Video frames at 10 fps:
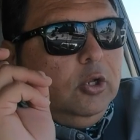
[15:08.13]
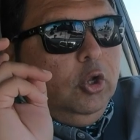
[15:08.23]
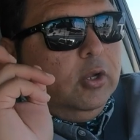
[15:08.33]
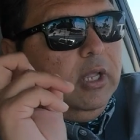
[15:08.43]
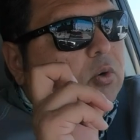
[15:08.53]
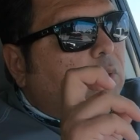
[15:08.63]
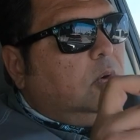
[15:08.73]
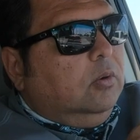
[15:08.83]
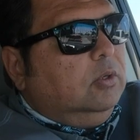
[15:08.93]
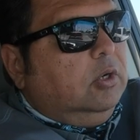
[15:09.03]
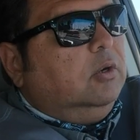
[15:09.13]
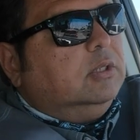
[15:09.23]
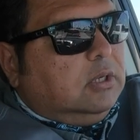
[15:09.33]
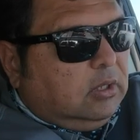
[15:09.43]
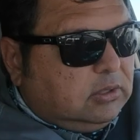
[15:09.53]
looking cool you know
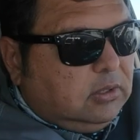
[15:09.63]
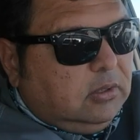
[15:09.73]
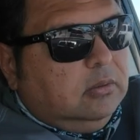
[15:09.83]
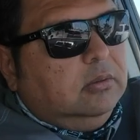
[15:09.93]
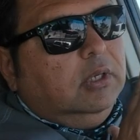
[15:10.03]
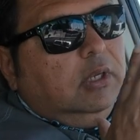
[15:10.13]
it's also